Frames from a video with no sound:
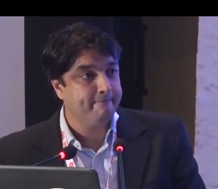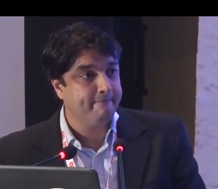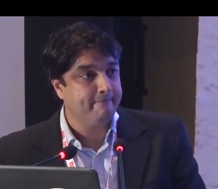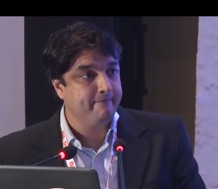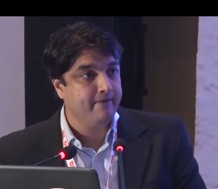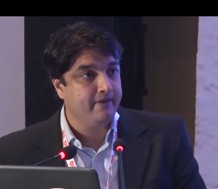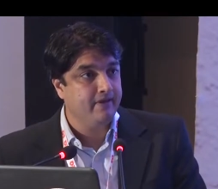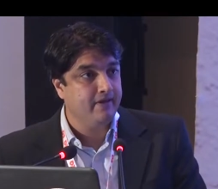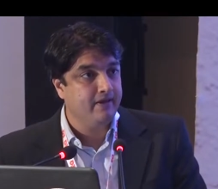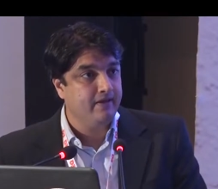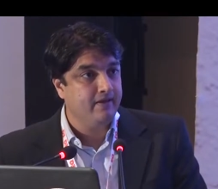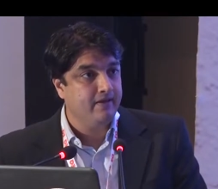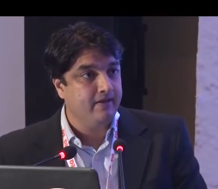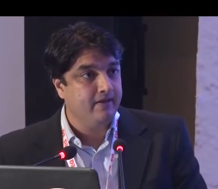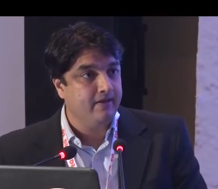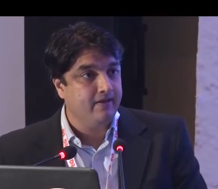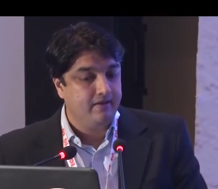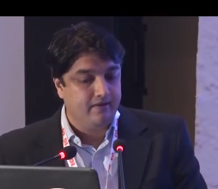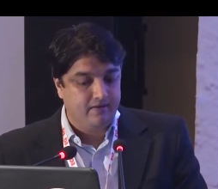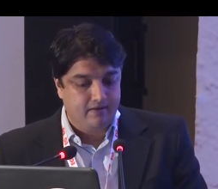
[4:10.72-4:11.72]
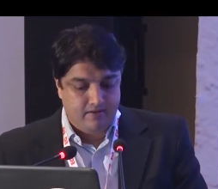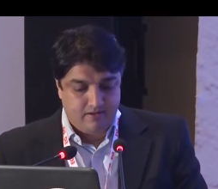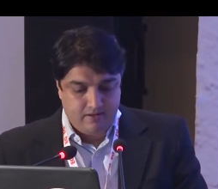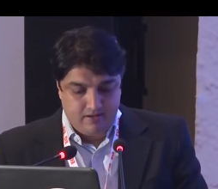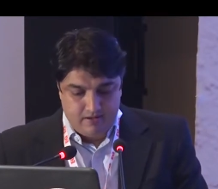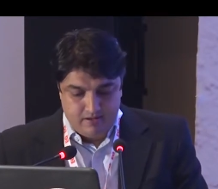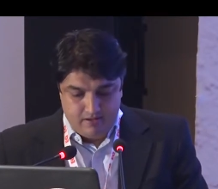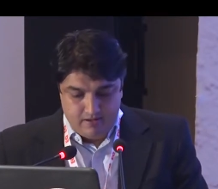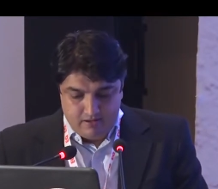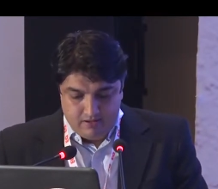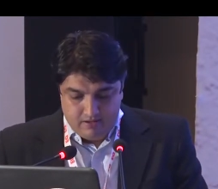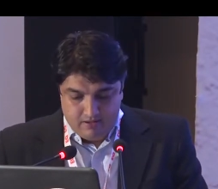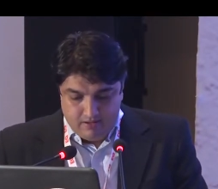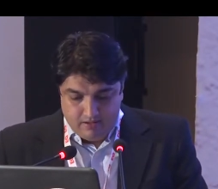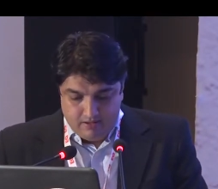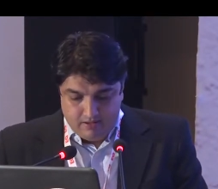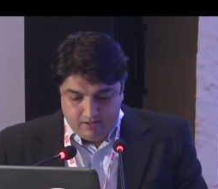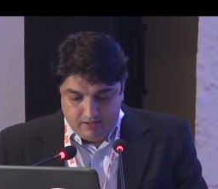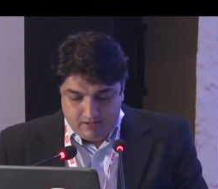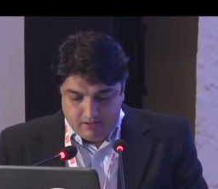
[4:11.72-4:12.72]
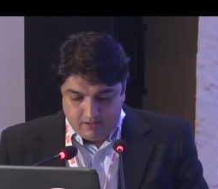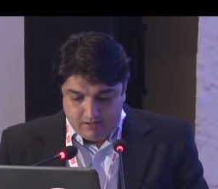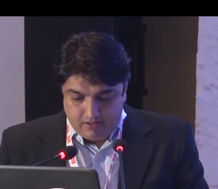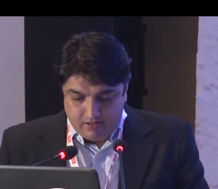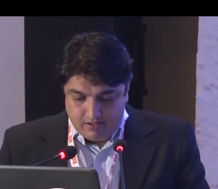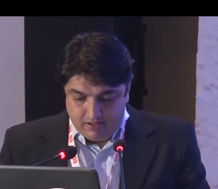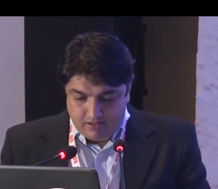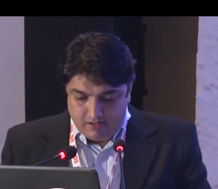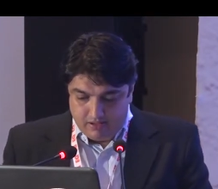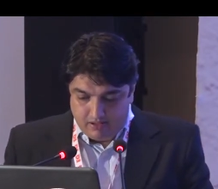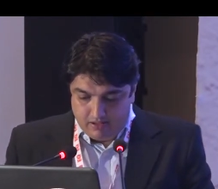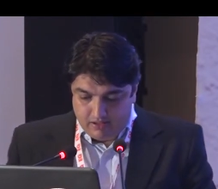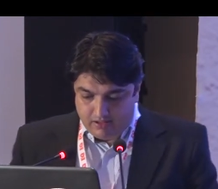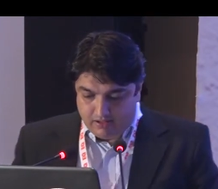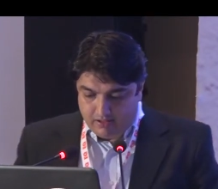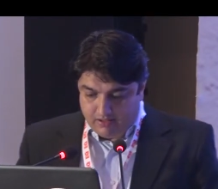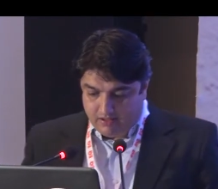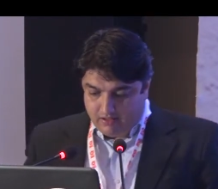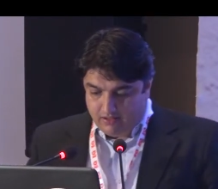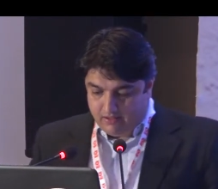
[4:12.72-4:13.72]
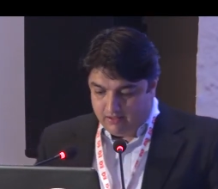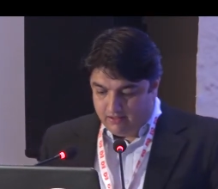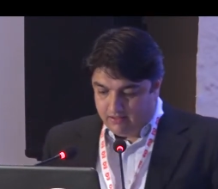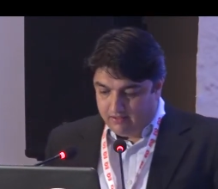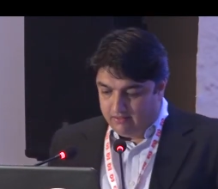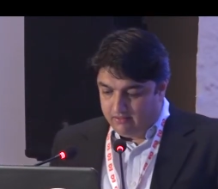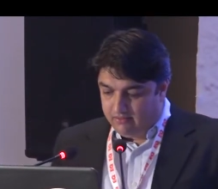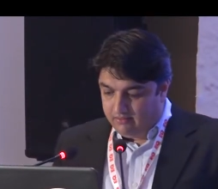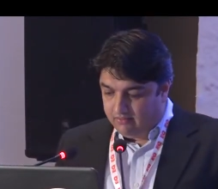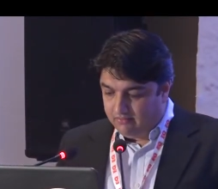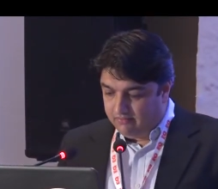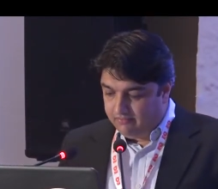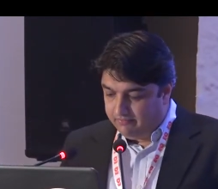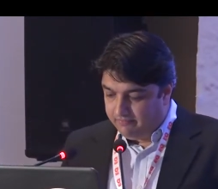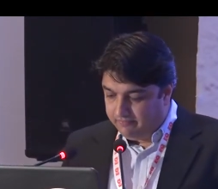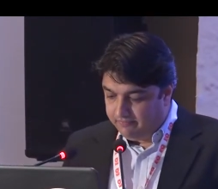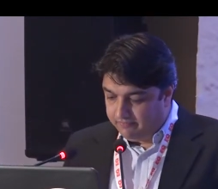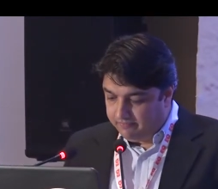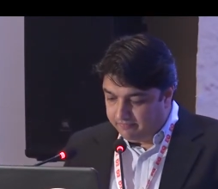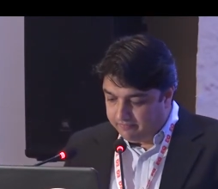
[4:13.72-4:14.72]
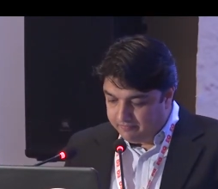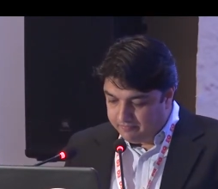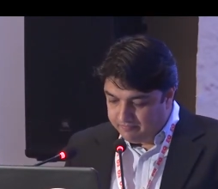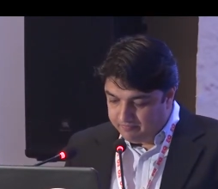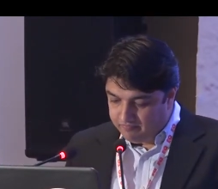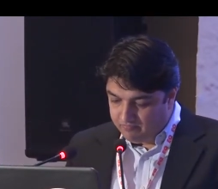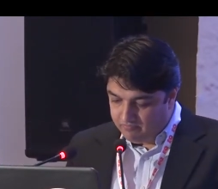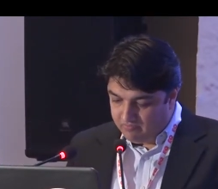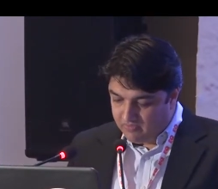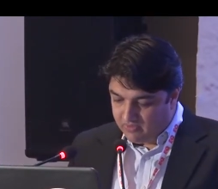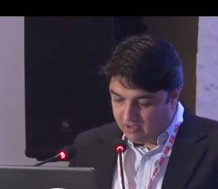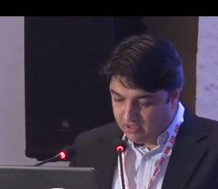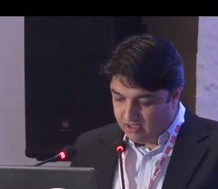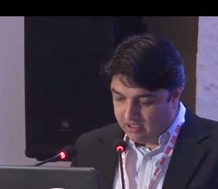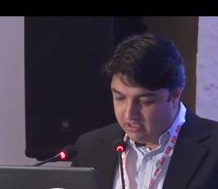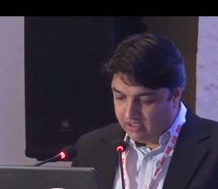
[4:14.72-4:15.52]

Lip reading: Nothing is said.